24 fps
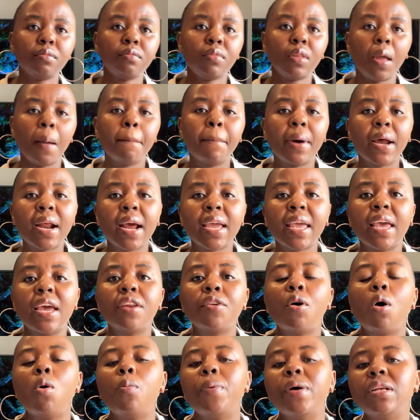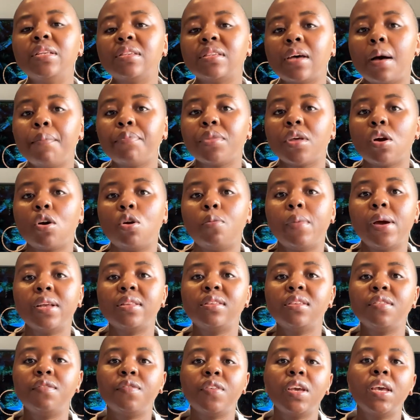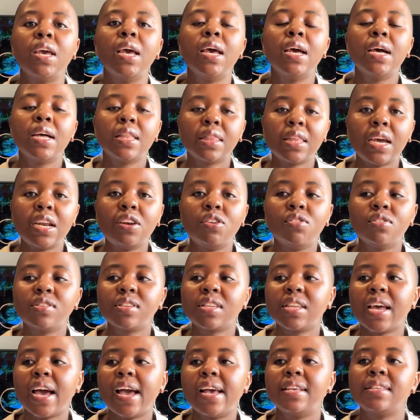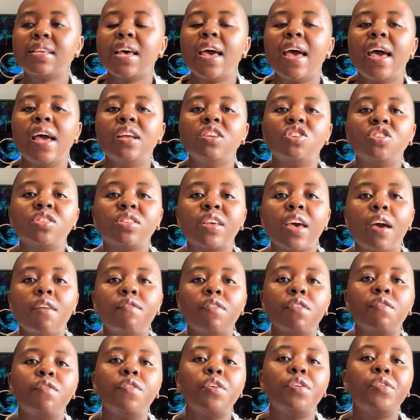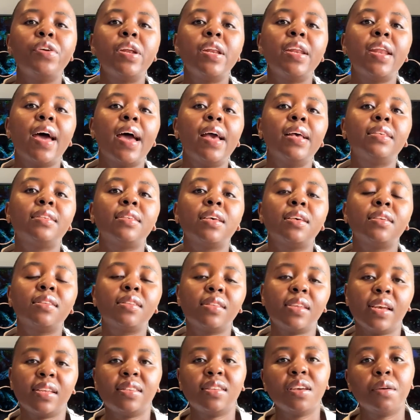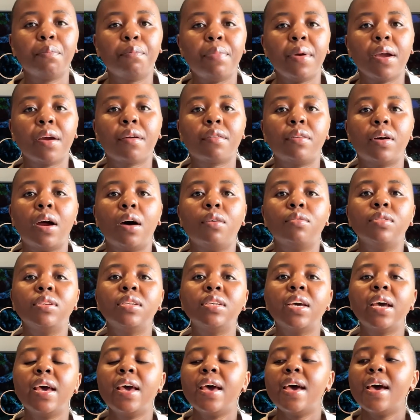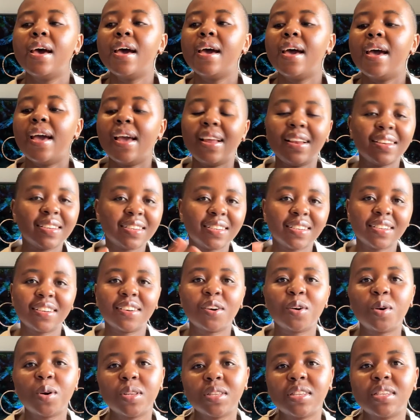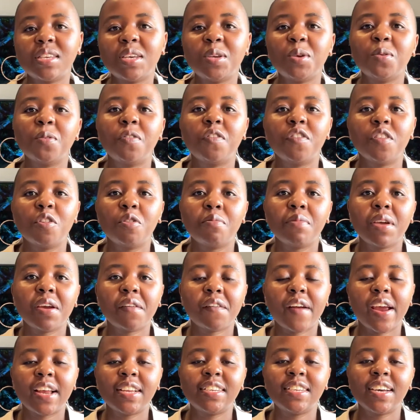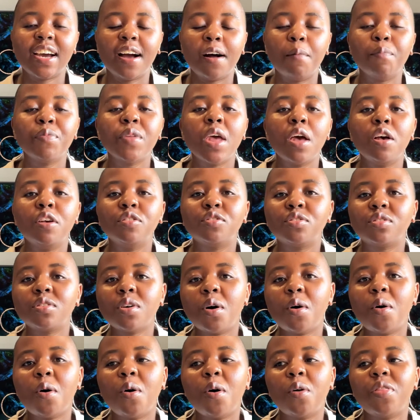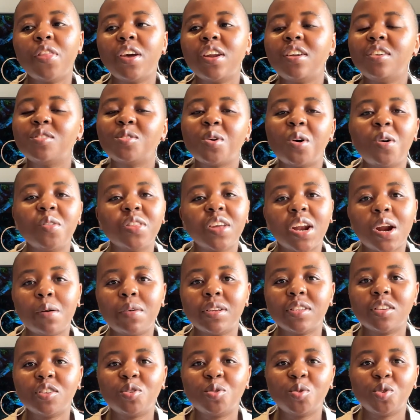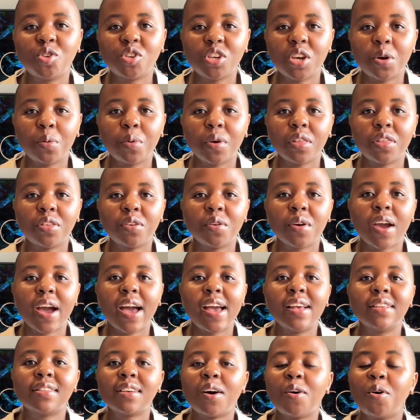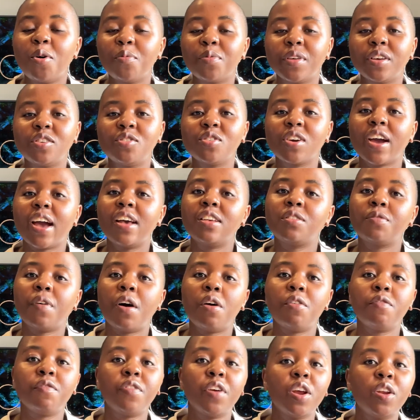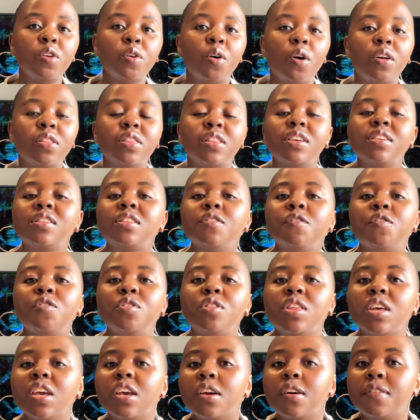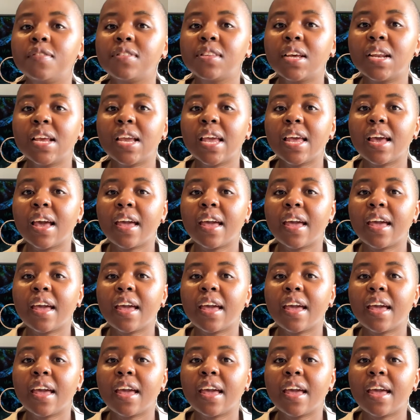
but I can open something on my TV that looks nice and just have a very nice aesthetic background and continue filming right here. So that is all that I wanted to share with you guys. I hope that you guys found value on this. If you're thinking of starting a